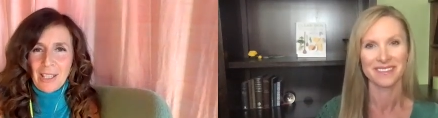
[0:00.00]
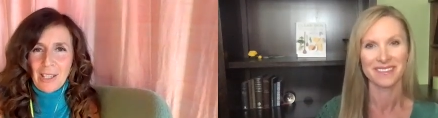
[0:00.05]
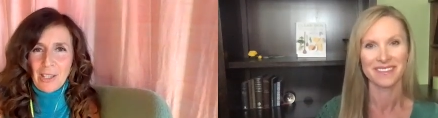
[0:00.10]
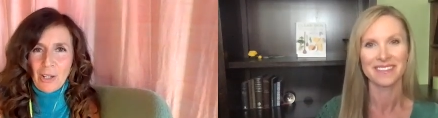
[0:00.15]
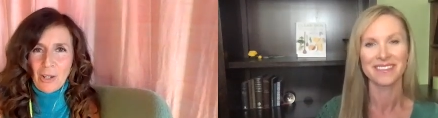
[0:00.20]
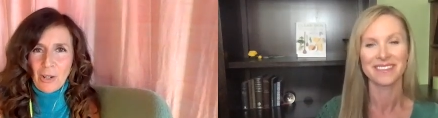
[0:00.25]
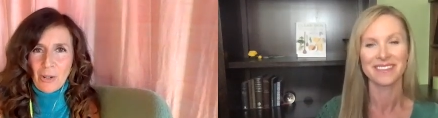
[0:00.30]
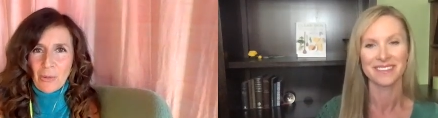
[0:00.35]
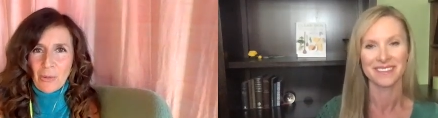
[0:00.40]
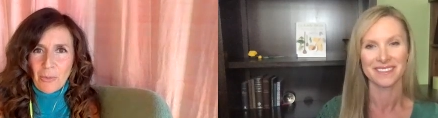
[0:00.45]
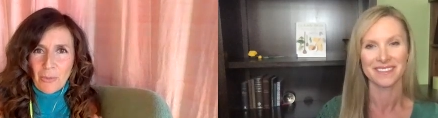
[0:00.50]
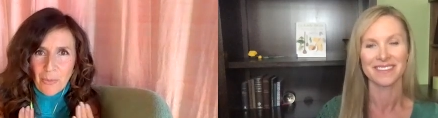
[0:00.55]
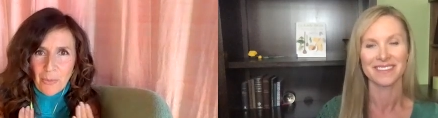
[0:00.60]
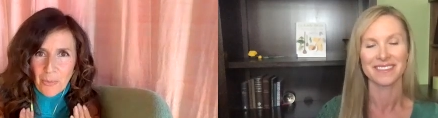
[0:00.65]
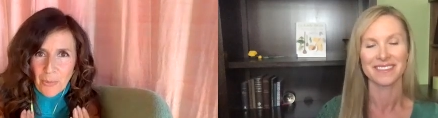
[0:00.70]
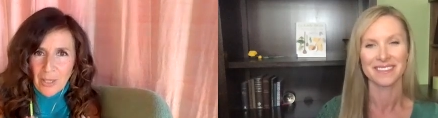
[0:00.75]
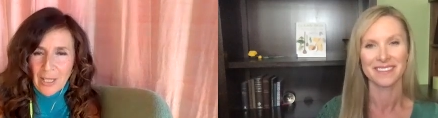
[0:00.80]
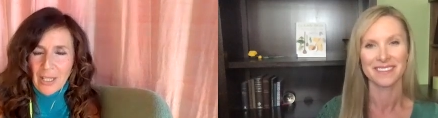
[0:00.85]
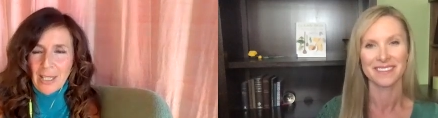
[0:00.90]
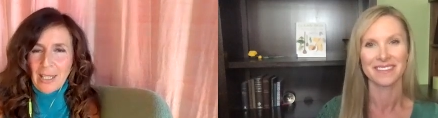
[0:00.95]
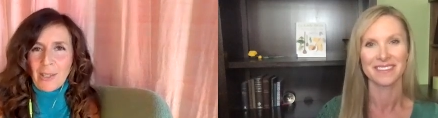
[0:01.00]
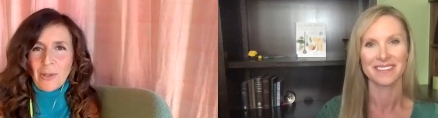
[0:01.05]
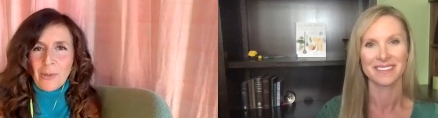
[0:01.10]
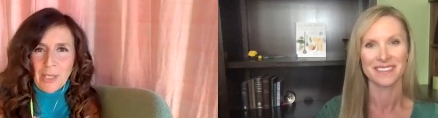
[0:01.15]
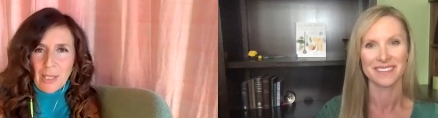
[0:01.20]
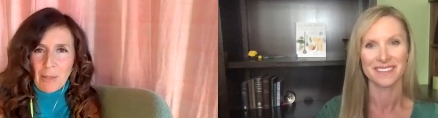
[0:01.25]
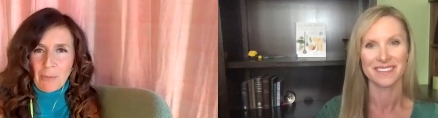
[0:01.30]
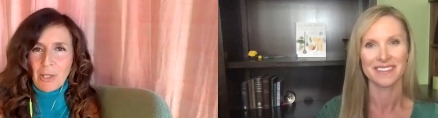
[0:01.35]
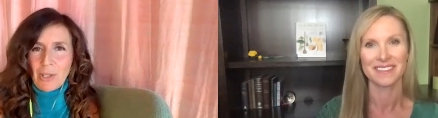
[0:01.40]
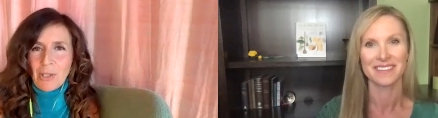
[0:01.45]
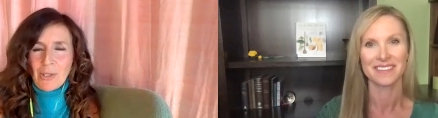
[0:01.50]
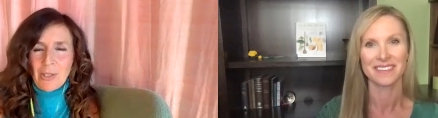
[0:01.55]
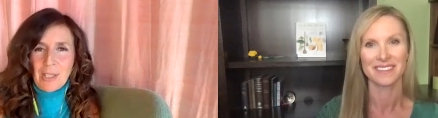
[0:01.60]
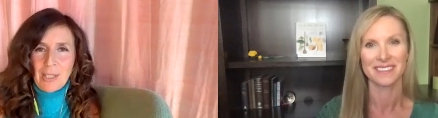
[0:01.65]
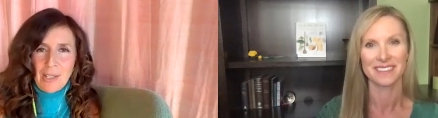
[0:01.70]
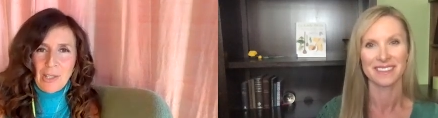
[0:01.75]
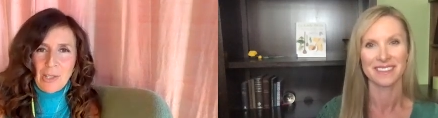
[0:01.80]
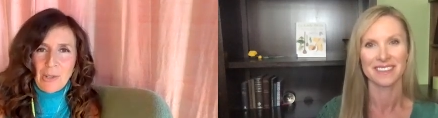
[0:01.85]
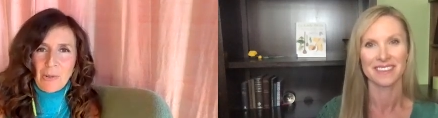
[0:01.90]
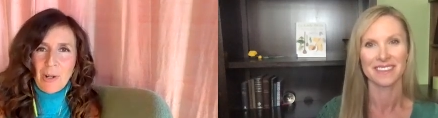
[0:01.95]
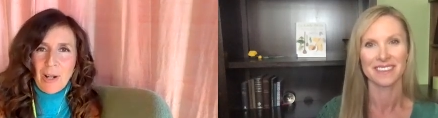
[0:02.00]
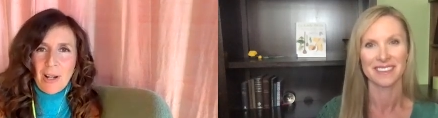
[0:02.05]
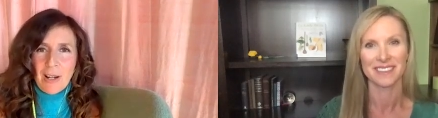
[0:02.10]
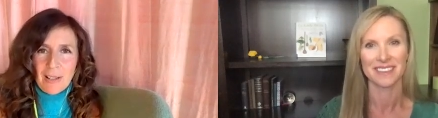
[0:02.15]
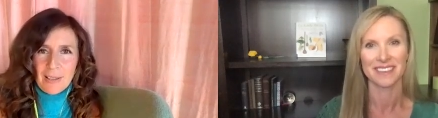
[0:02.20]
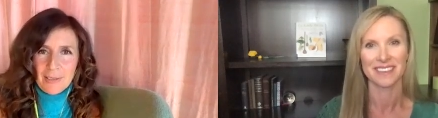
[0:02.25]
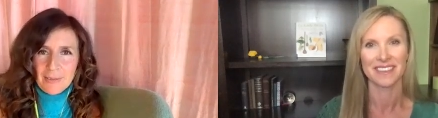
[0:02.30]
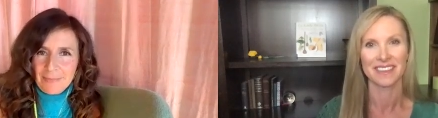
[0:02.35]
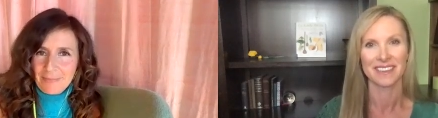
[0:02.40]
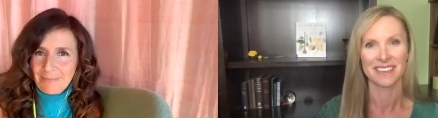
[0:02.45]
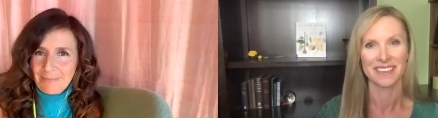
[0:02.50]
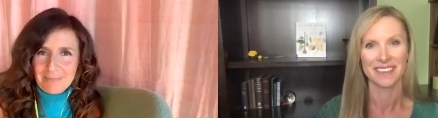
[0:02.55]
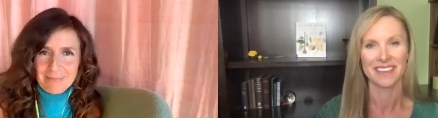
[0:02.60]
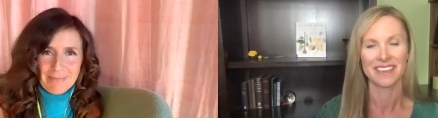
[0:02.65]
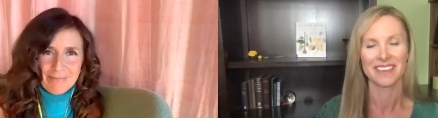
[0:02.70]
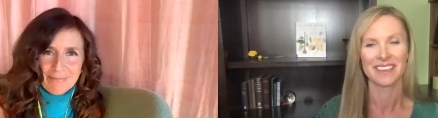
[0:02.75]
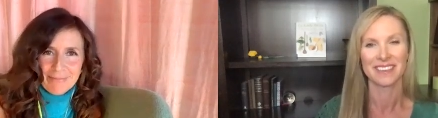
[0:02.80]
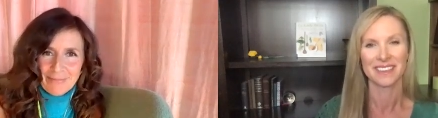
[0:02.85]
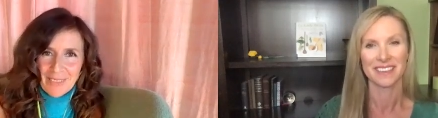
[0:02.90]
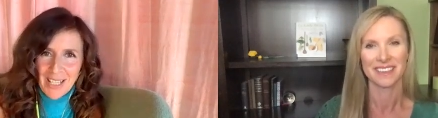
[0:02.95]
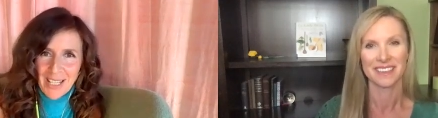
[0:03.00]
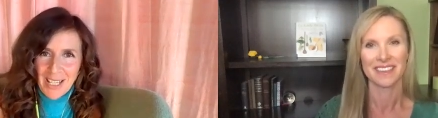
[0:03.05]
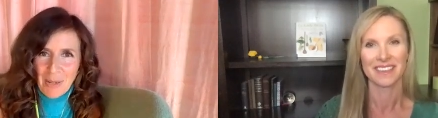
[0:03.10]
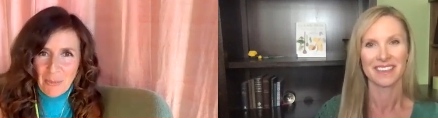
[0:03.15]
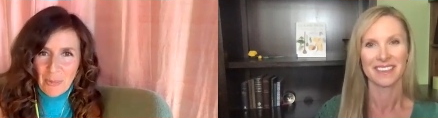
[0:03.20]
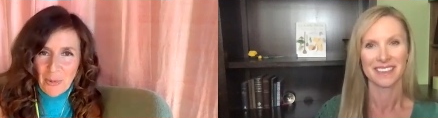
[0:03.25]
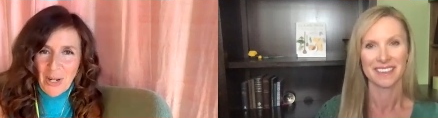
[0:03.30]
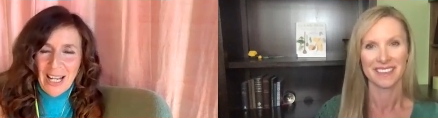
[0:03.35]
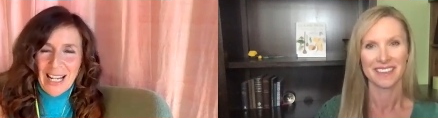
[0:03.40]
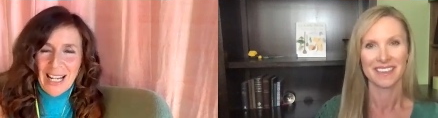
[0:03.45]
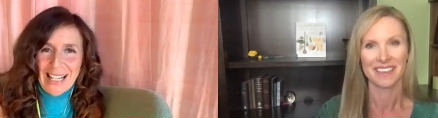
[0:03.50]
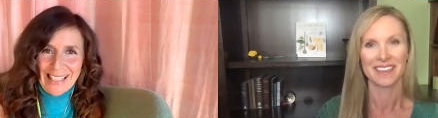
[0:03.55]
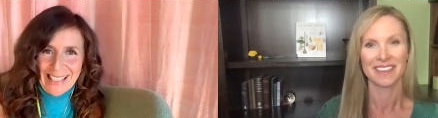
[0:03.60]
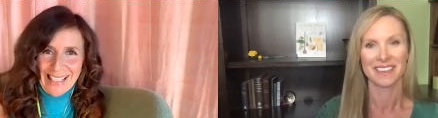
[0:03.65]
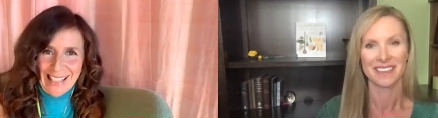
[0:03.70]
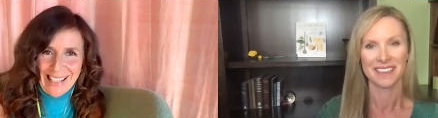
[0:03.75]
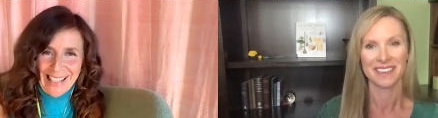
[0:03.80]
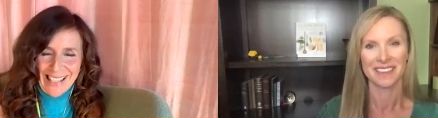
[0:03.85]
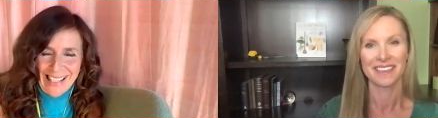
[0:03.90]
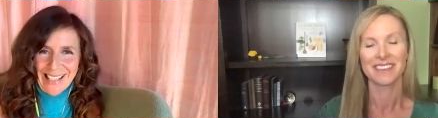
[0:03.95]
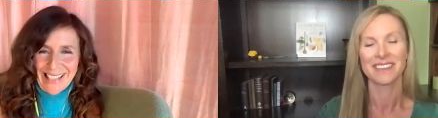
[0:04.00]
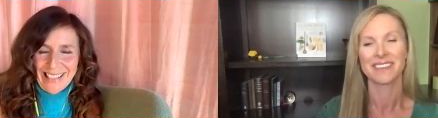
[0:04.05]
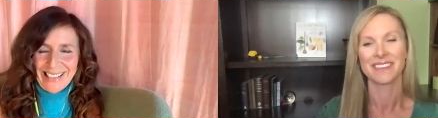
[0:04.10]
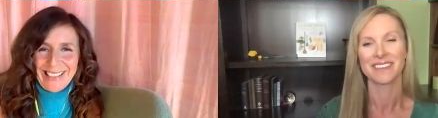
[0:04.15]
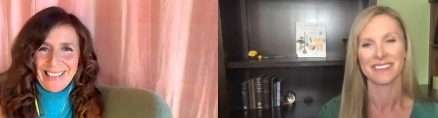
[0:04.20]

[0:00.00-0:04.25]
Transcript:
Speaker 1: you know, bringing those images into our brains.